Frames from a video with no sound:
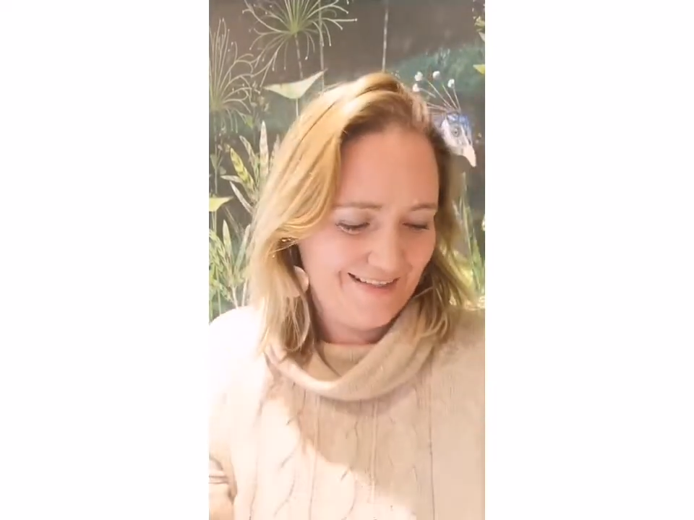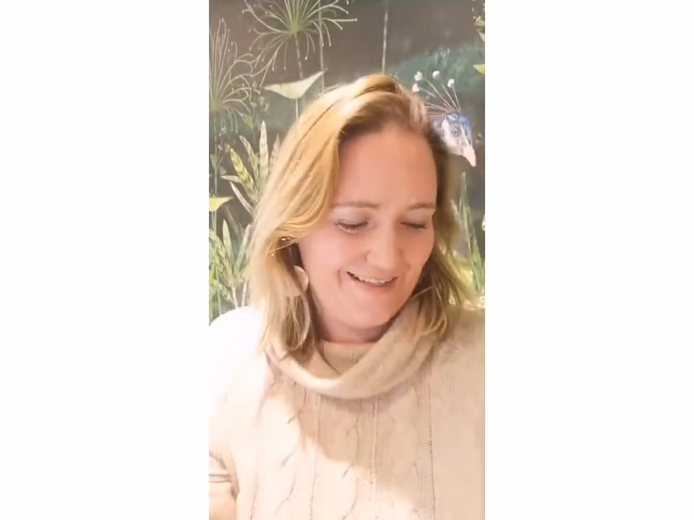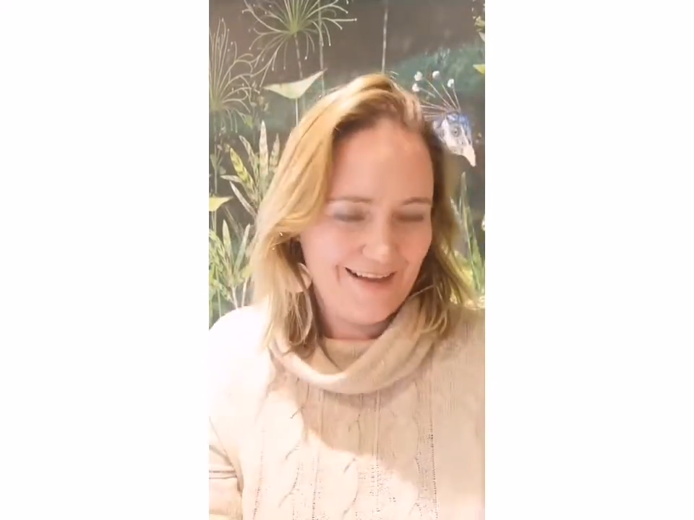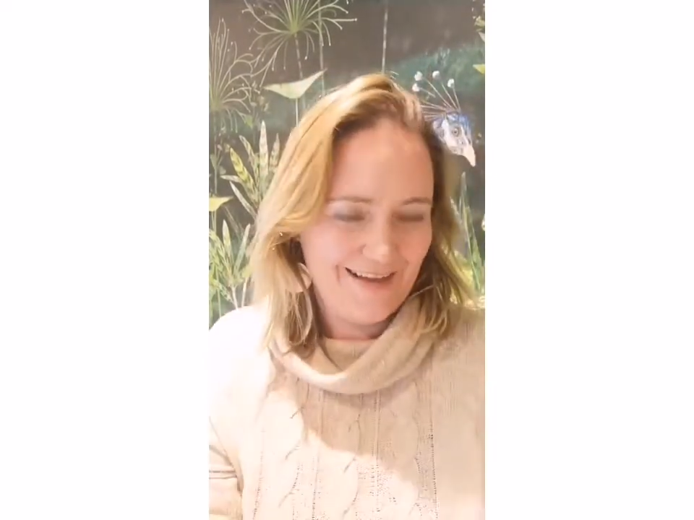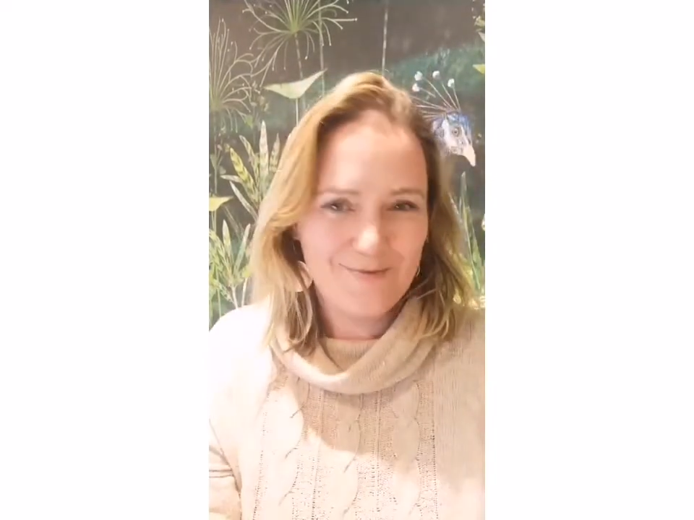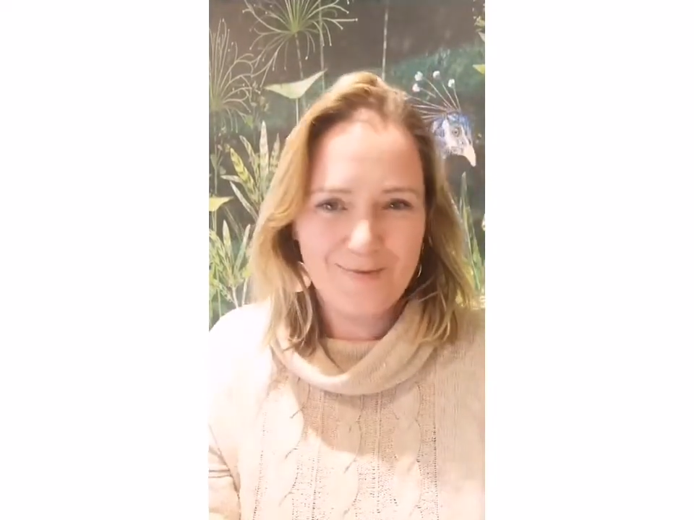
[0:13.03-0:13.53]

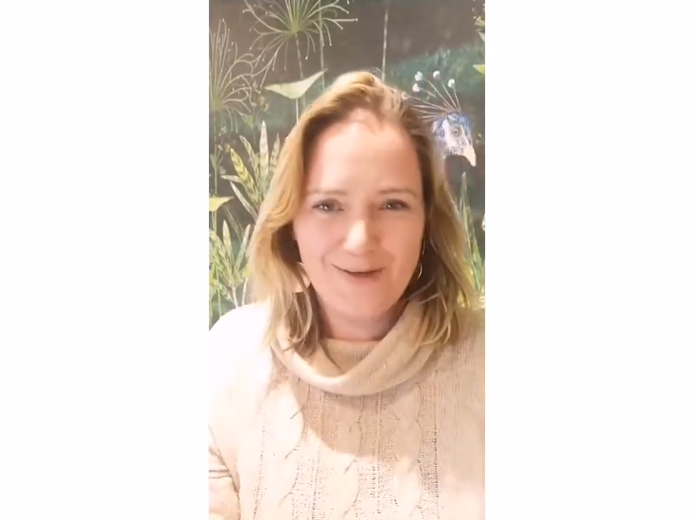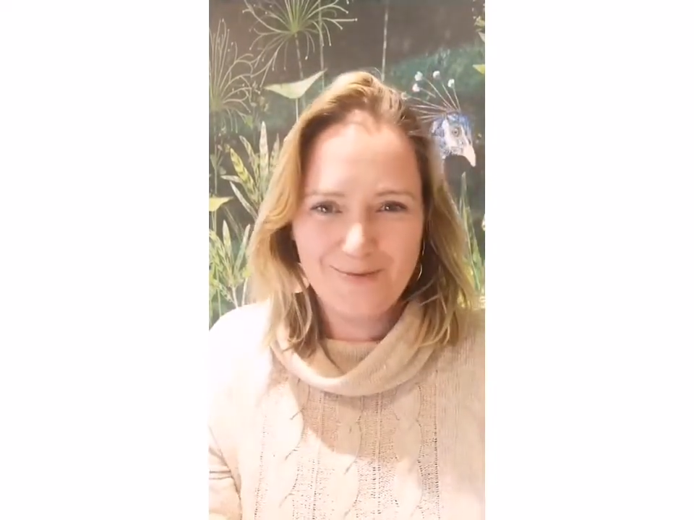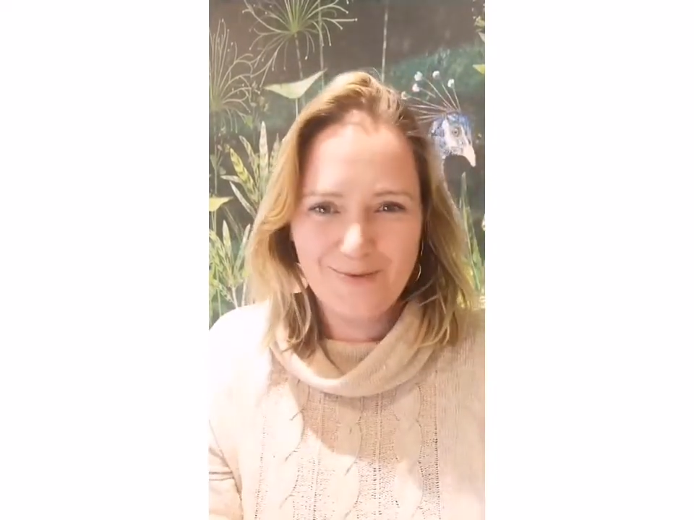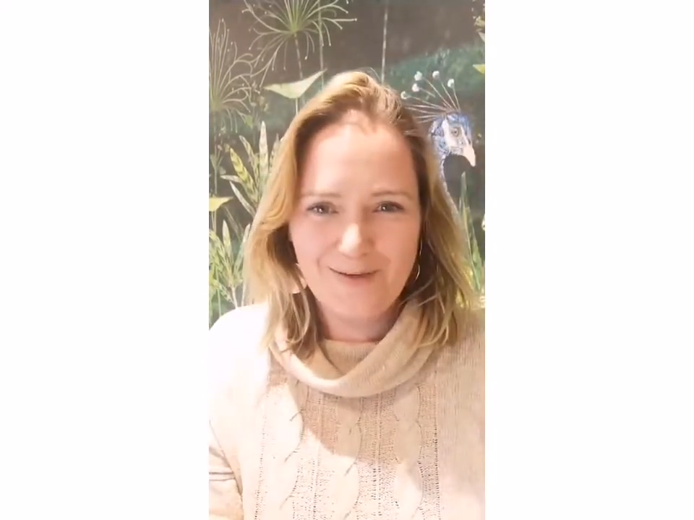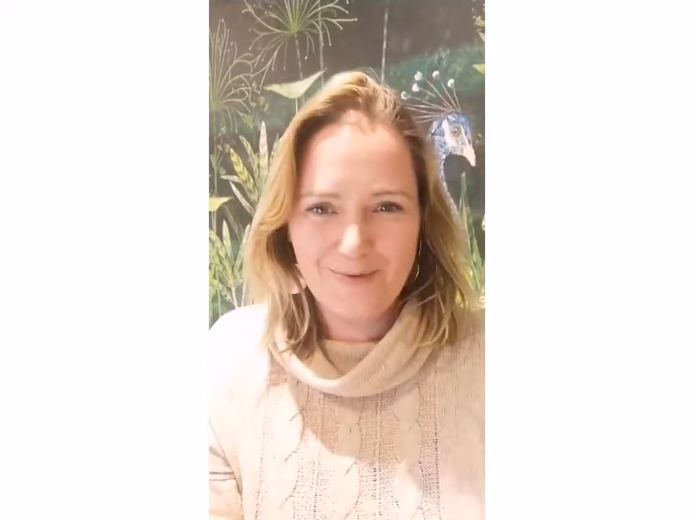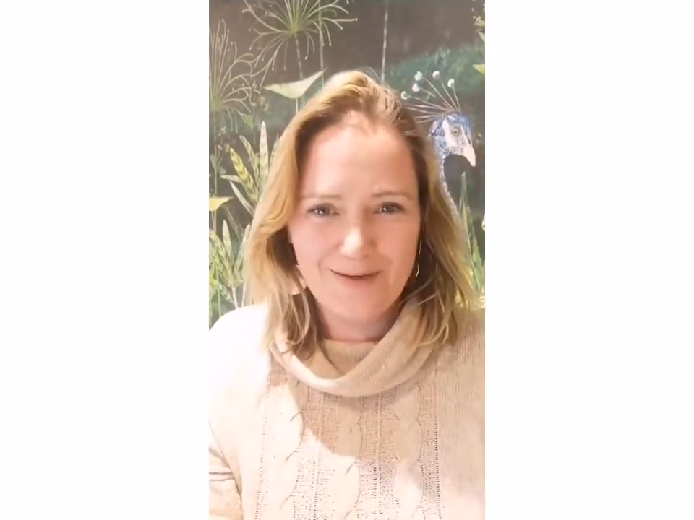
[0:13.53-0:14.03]
That might
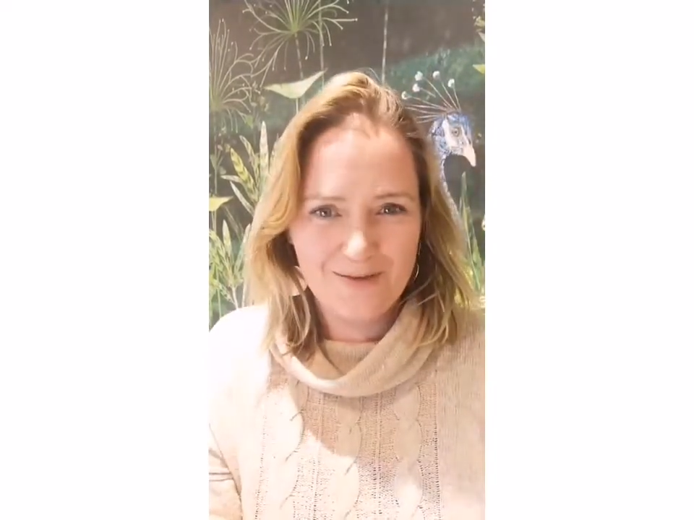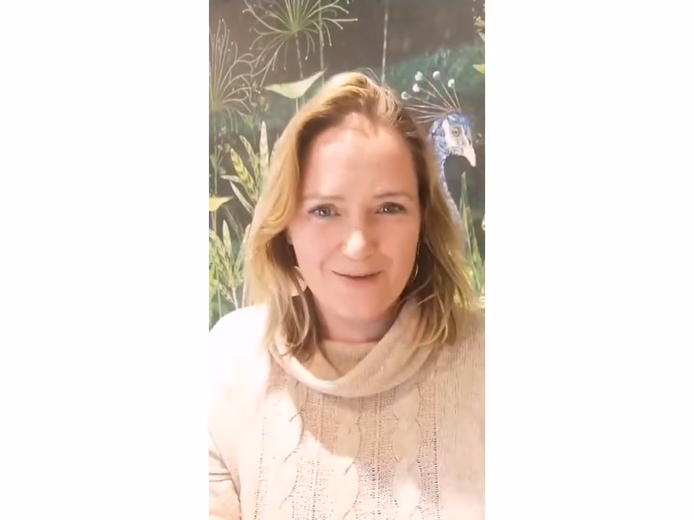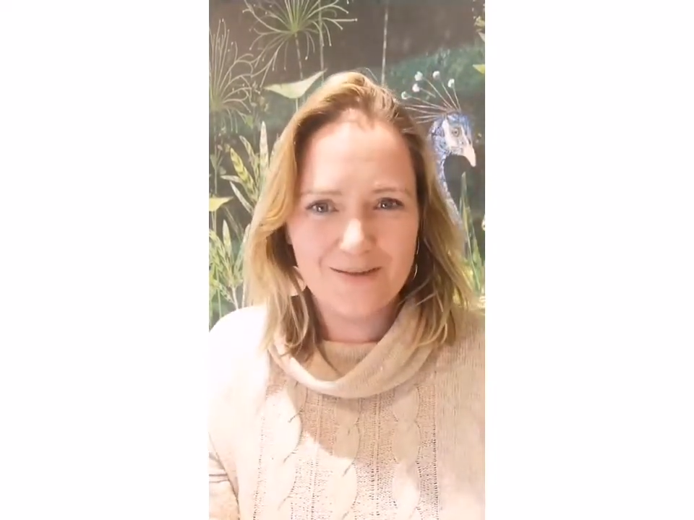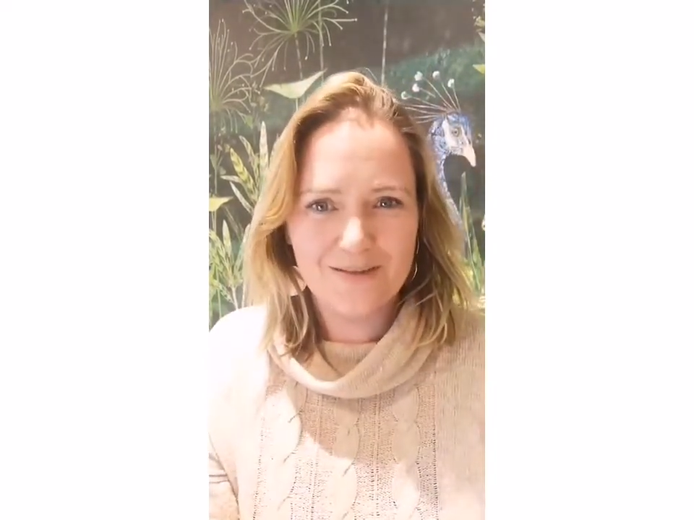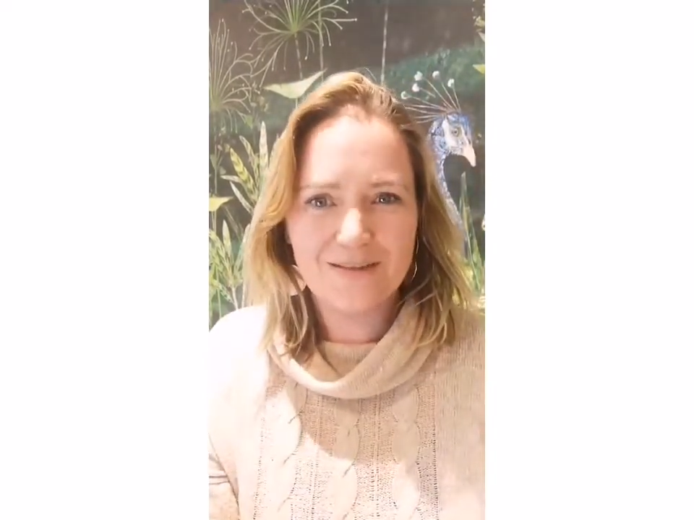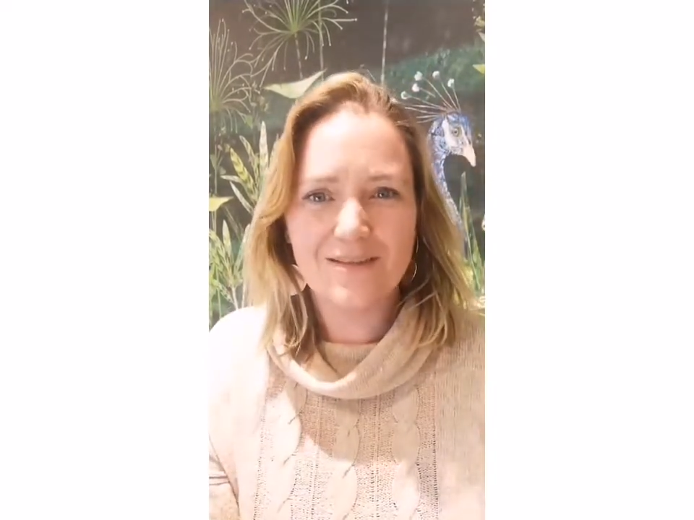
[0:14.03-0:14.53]
make me not
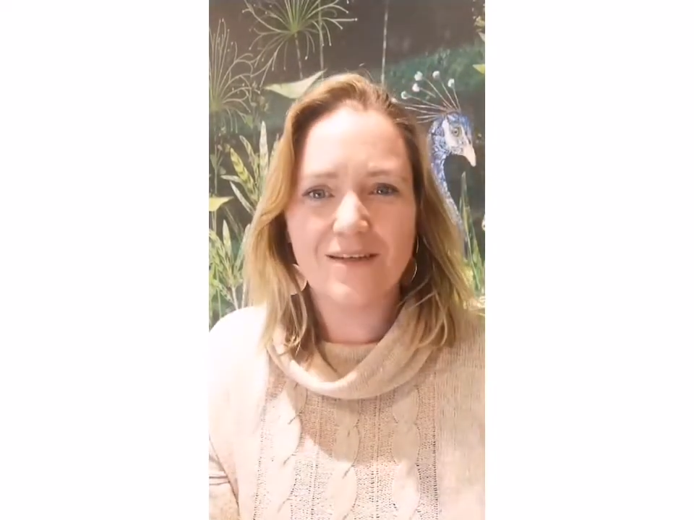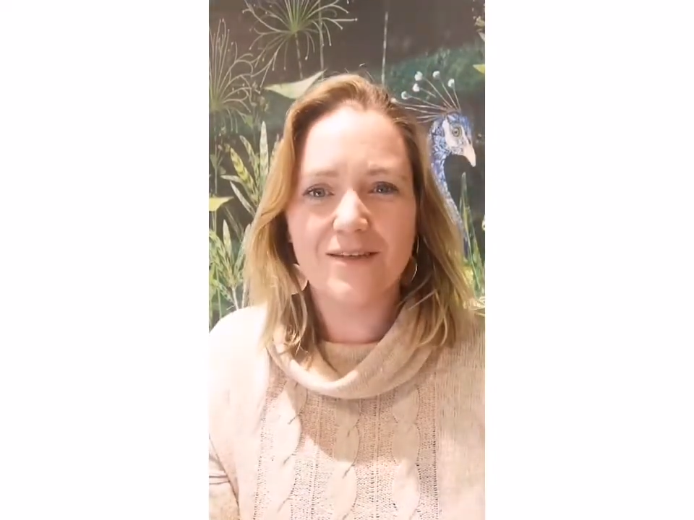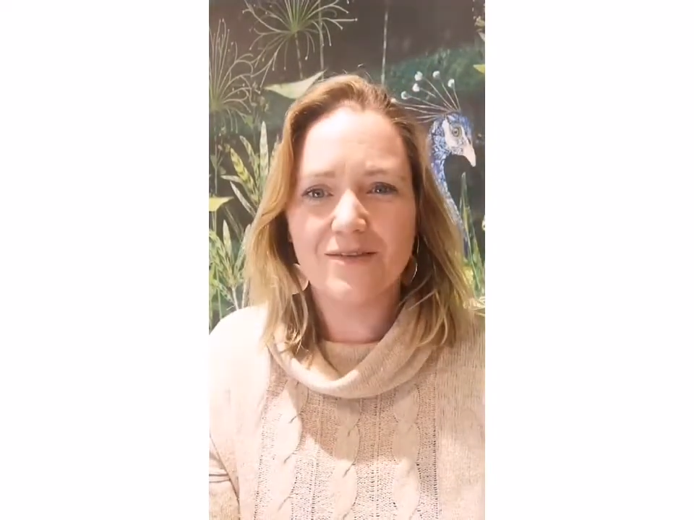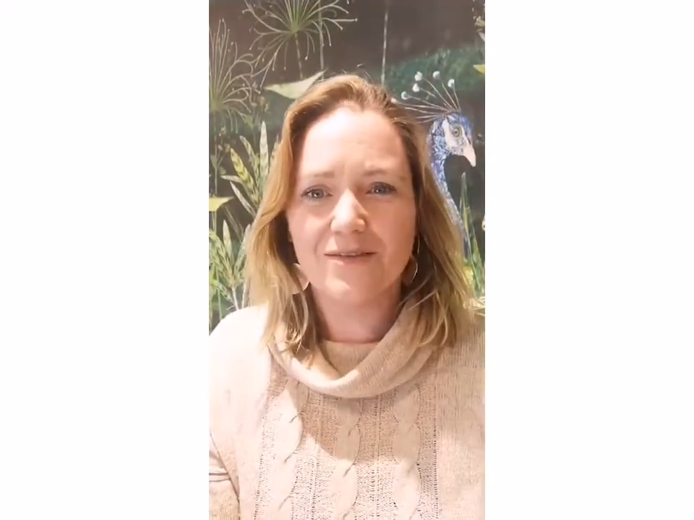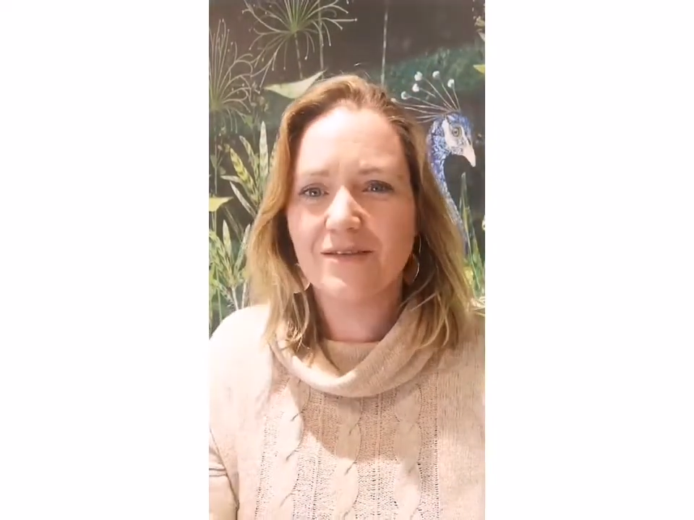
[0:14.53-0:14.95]
look so